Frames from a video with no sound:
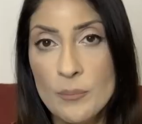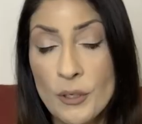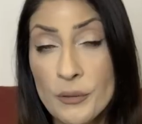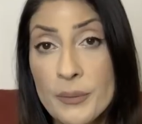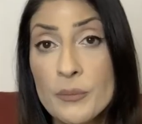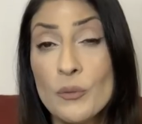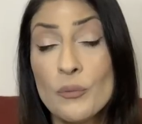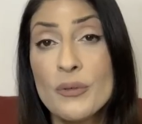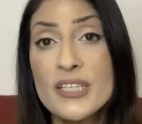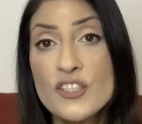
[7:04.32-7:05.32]
Mercury will
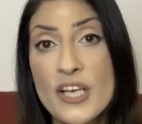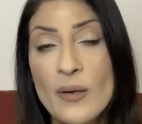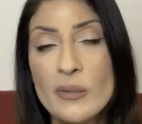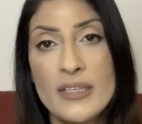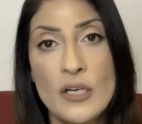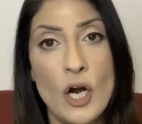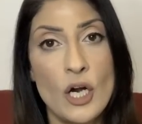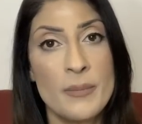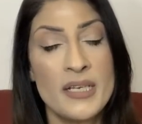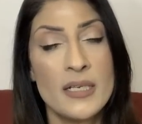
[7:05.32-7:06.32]
reach out in
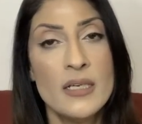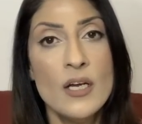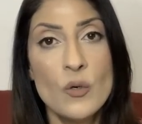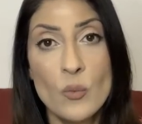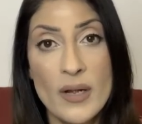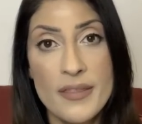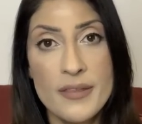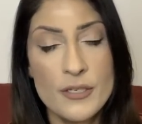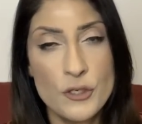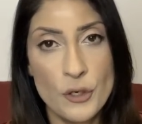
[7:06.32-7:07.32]
harmony with
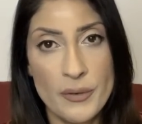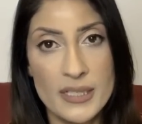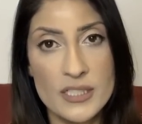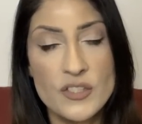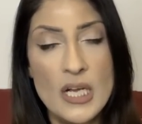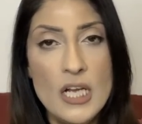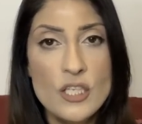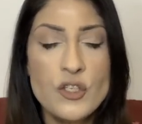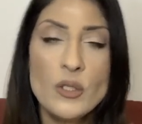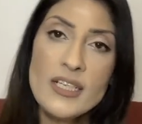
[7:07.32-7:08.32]
Uranus.
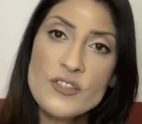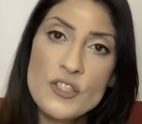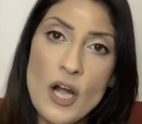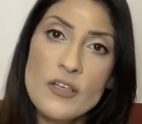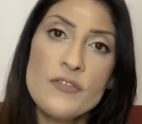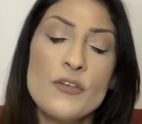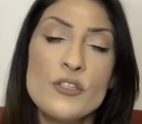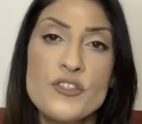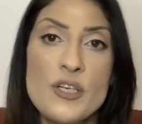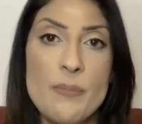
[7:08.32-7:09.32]
So let's talk
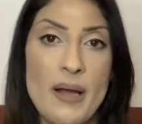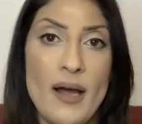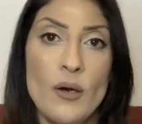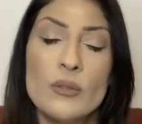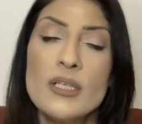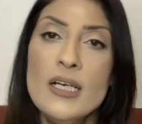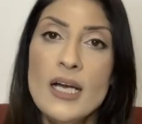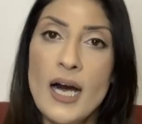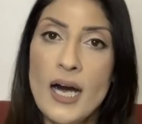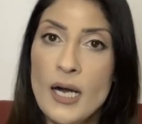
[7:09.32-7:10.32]
first about
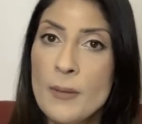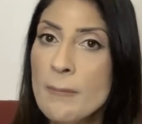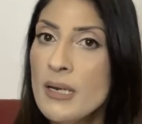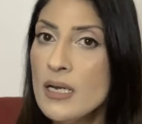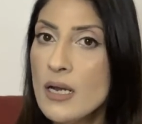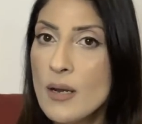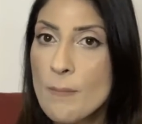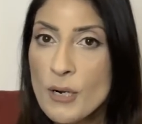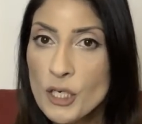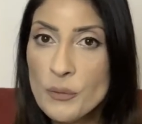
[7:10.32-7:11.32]
um,
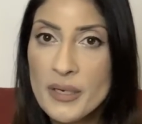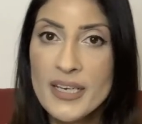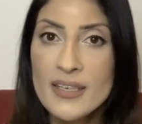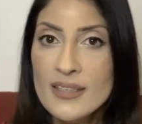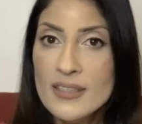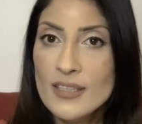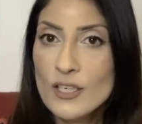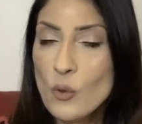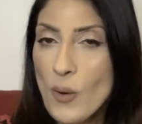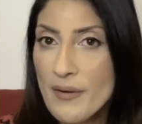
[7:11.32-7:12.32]
Mercury,
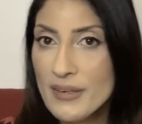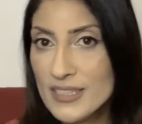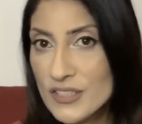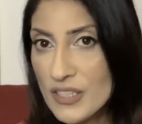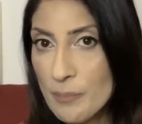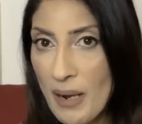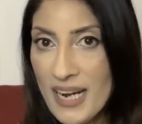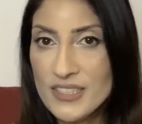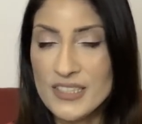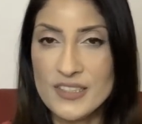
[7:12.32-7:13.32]
Aquarius, and
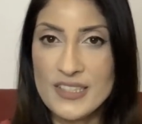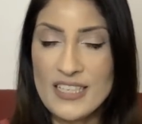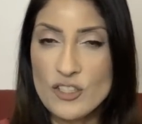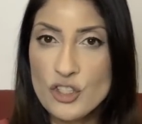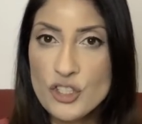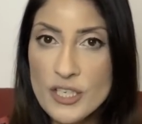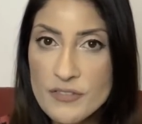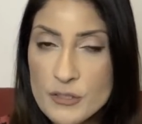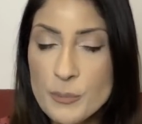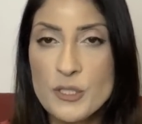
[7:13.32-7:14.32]
Pisces, that
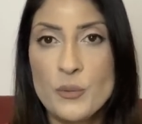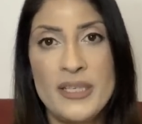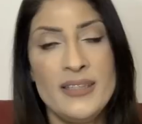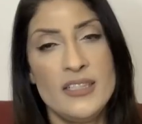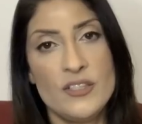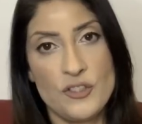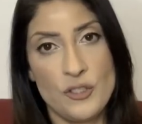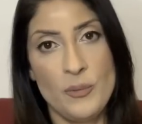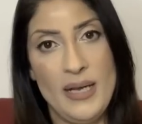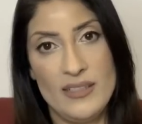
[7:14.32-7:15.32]
shift between these
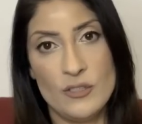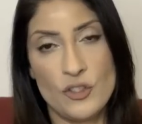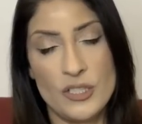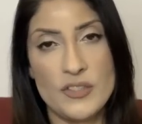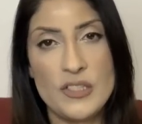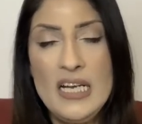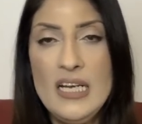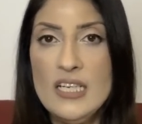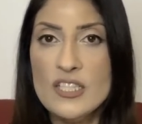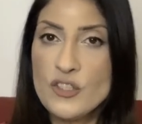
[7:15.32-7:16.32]
two energies.
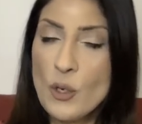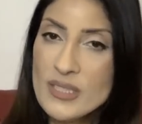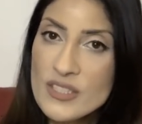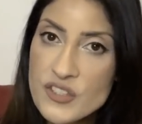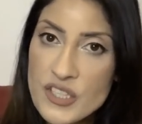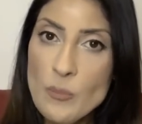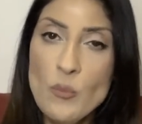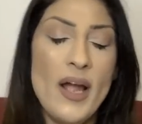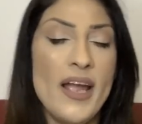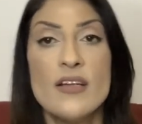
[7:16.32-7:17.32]
So in some
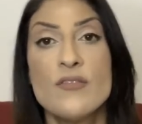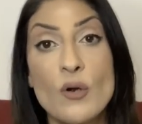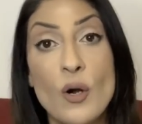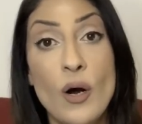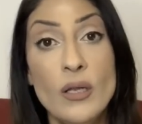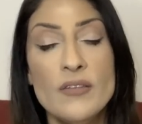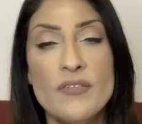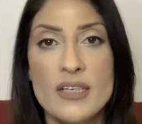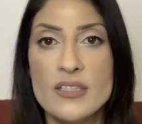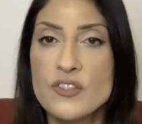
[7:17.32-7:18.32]
way, for all of
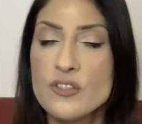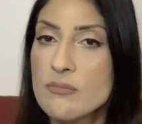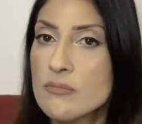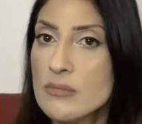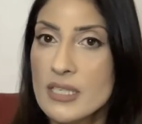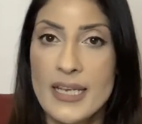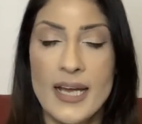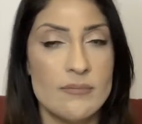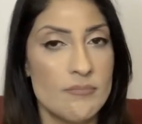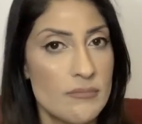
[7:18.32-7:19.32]
us,
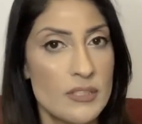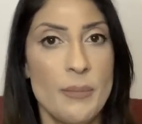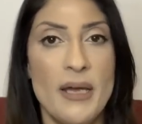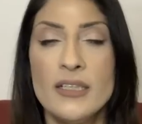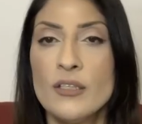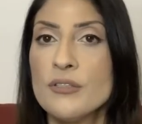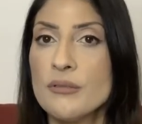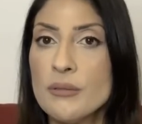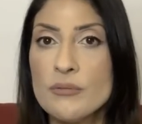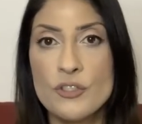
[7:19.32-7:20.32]
again, depending on
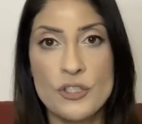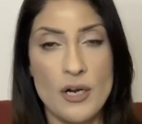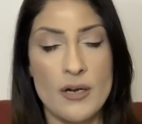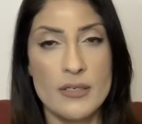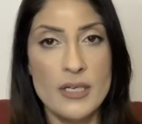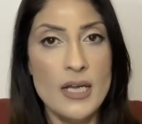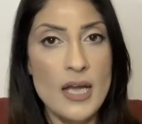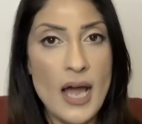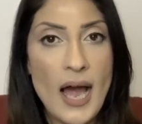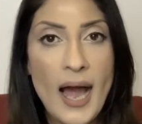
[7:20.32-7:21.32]
your own chart,
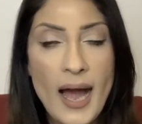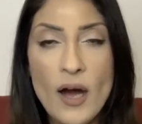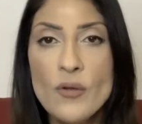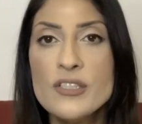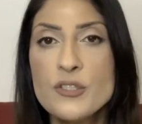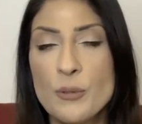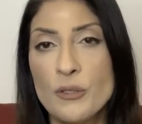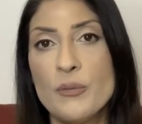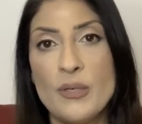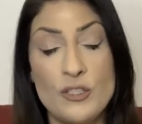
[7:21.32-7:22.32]
how this
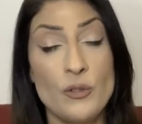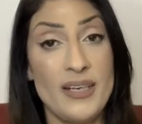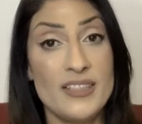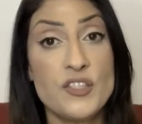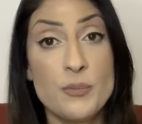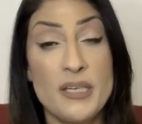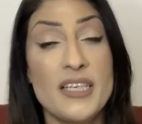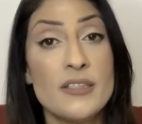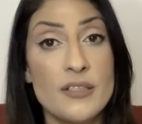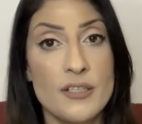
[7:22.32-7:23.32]
Mercury retrograde is
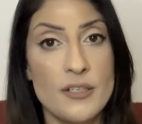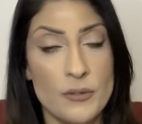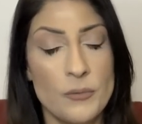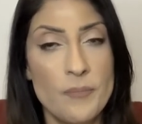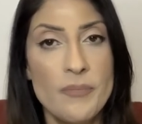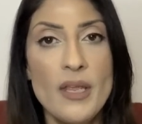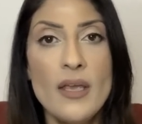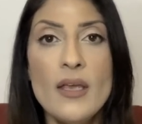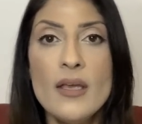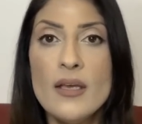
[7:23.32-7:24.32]
speaking to you,
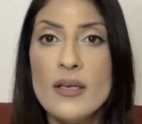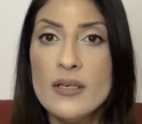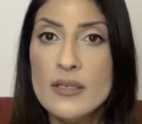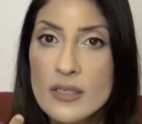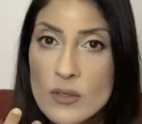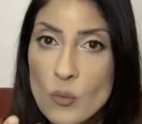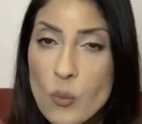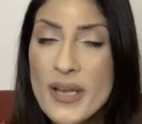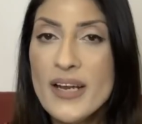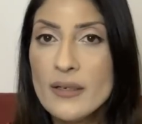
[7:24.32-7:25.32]

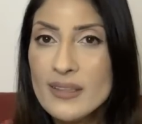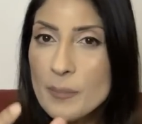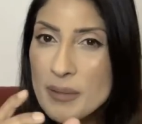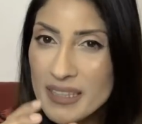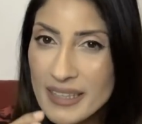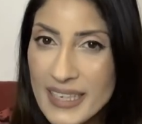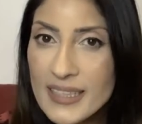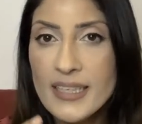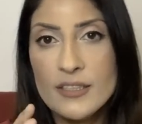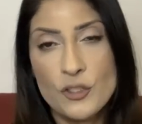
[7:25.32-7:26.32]
we are going to be
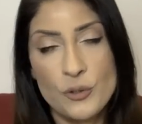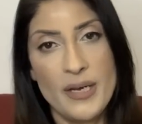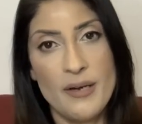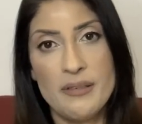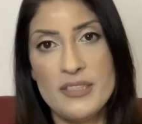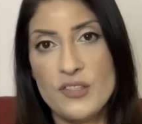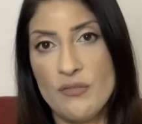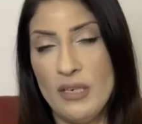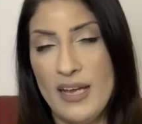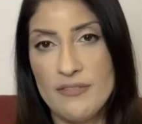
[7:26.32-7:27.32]
linking two areas of
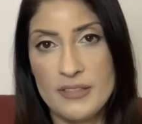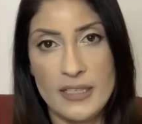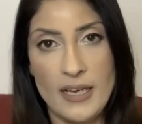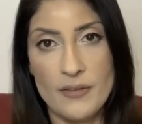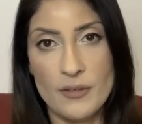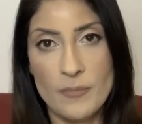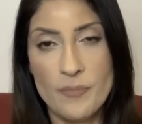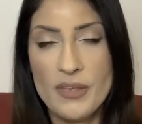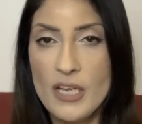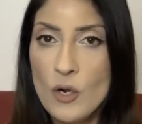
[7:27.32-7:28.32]
life together.
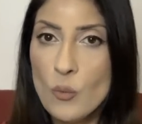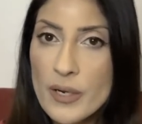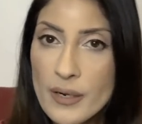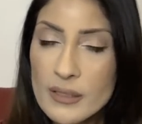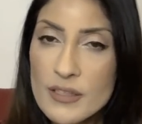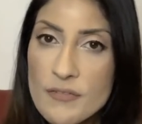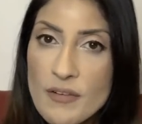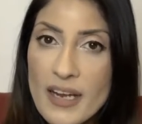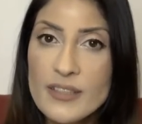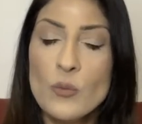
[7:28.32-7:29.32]
We are going to
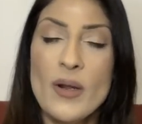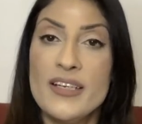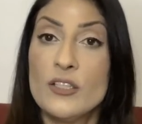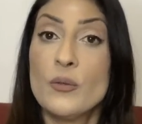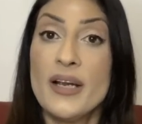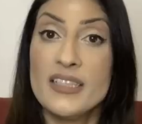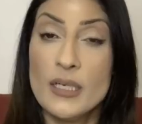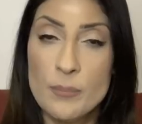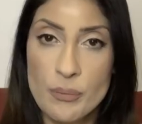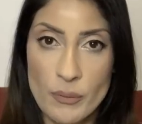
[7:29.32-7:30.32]
find a way to create
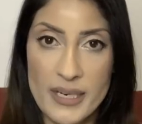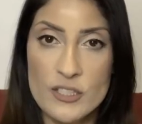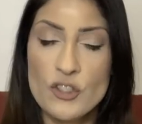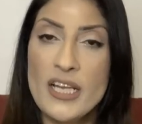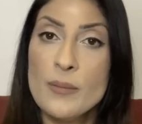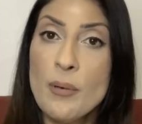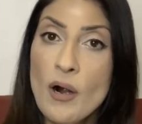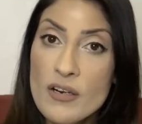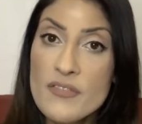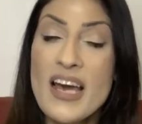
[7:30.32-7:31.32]
a bridge, and a
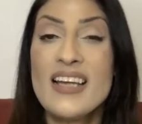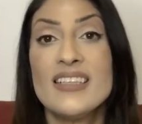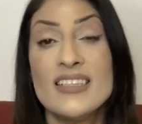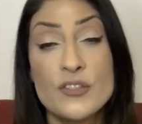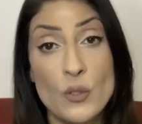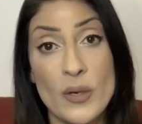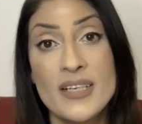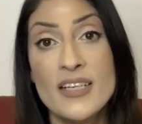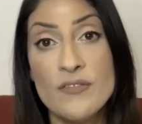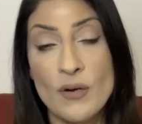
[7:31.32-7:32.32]
part of that is going
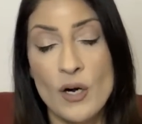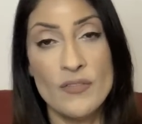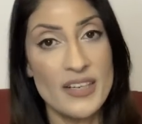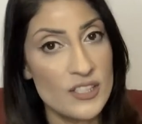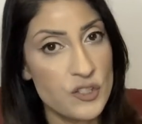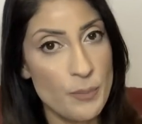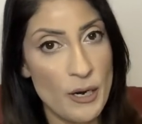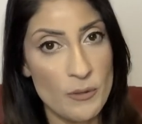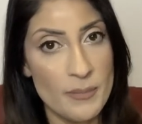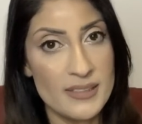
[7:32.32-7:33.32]
to involve
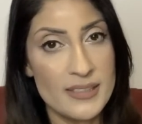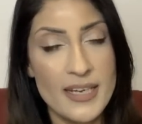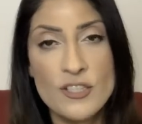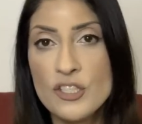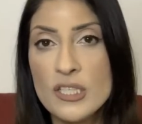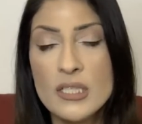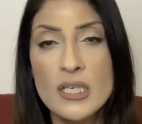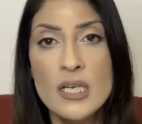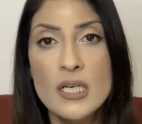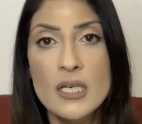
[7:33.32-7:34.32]
experimentation
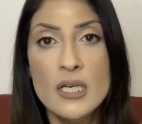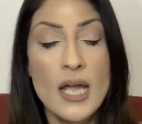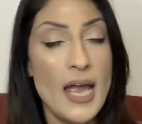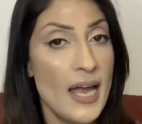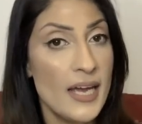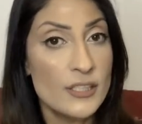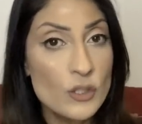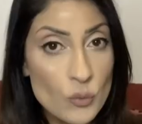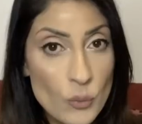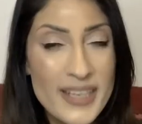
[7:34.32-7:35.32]
and
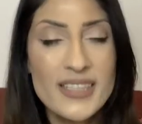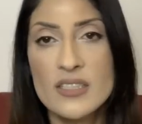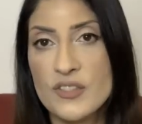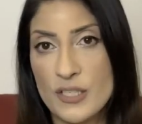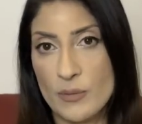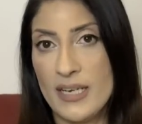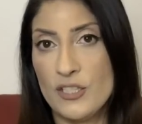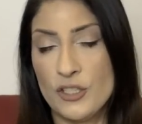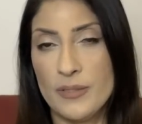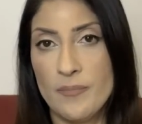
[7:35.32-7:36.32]

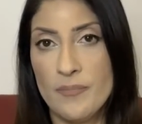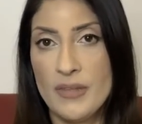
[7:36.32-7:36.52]
reconsideration.